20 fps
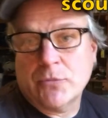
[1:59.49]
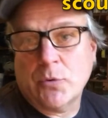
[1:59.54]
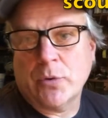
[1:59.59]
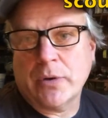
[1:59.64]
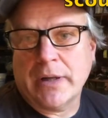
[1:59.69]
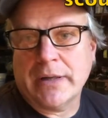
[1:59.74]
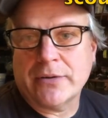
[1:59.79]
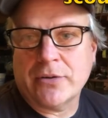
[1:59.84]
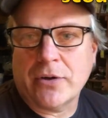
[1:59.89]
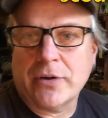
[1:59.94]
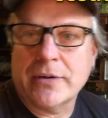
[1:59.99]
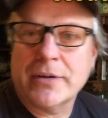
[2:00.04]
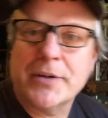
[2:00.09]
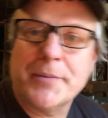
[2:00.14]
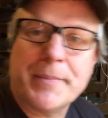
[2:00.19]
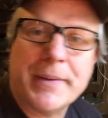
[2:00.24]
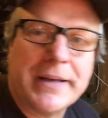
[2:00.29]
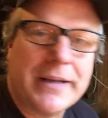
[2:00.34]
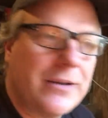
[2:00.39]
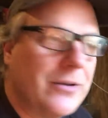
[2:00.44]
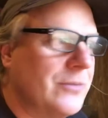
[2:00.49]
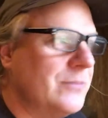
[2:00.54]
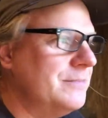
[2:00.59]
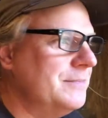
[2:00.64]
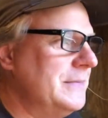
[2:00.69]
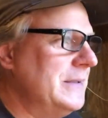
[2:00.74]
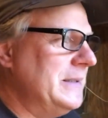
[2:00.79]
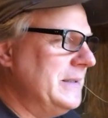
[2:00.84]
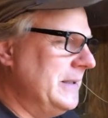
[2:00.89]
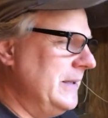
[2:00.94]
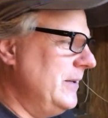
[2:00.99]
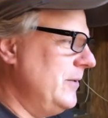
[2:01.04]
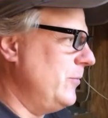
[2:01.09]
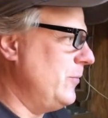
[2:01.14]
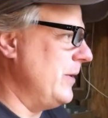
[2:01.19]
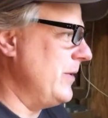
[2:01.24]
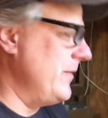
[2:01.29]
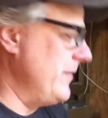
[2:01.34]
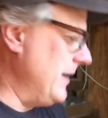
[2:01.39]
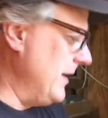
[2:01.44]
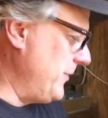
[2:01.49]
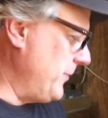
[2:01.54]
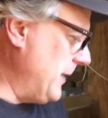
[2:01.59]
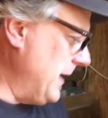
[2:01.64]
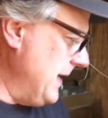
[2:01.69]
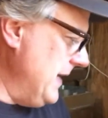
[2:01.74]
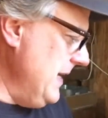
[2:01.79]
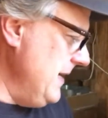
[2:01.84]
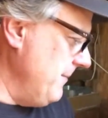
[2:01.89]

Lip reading: not turn, depending on whether you've got the right key.